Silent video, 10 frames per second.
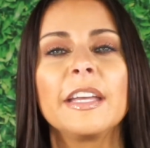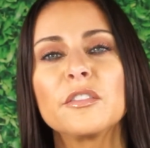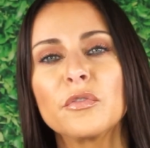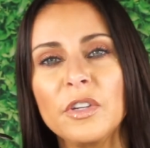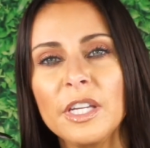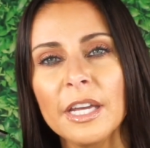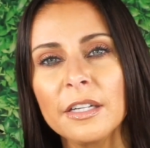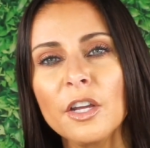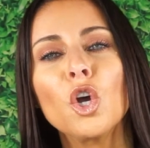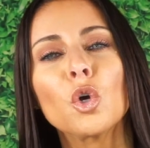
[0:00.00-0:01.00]
It's
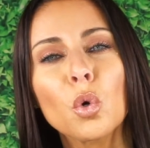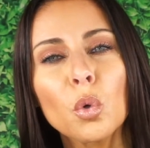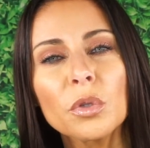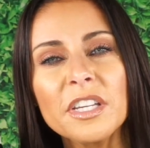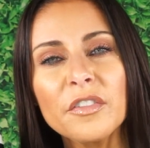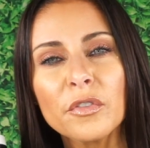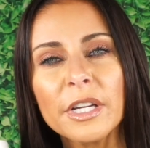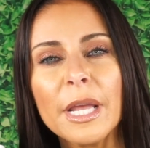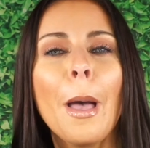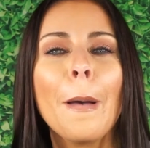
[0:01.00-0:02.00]
vegan,
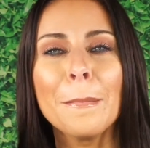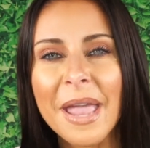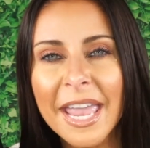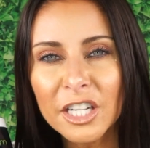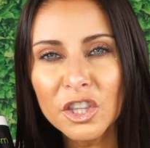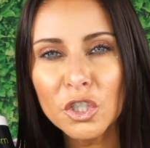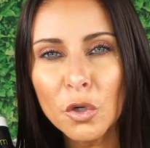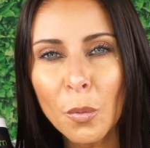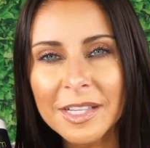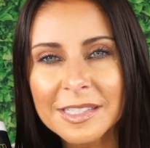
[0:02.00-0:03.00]
cruelty-free, made in
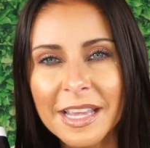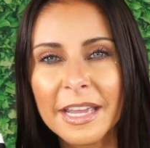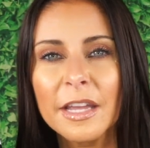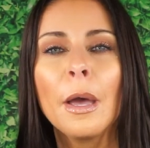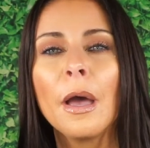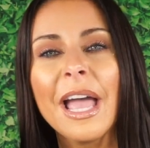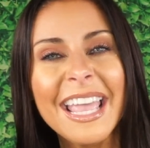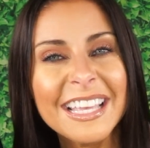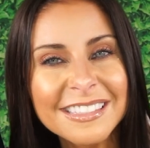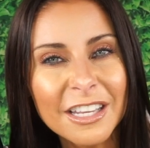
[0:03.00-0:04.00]
the USA,
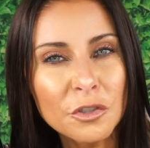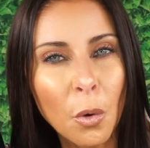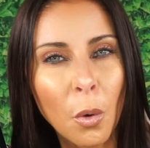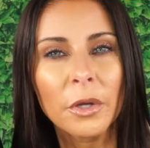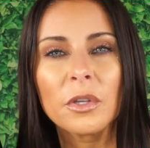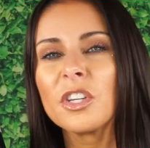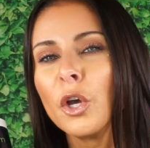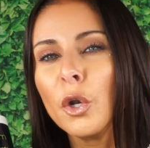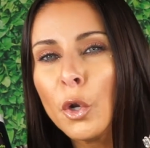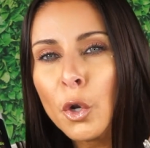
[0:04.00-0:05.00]
essential oils,
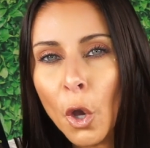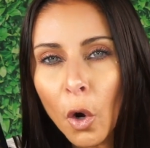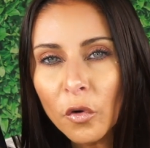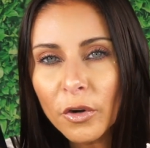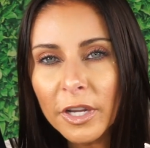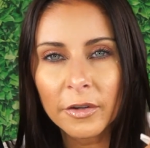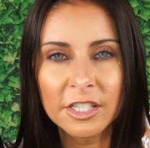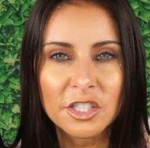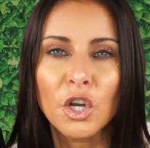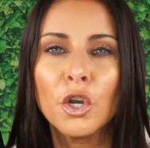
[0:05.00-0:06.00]
no
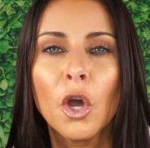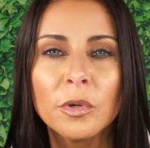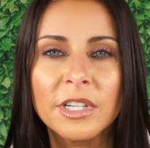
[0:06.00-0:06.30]
fragrance, no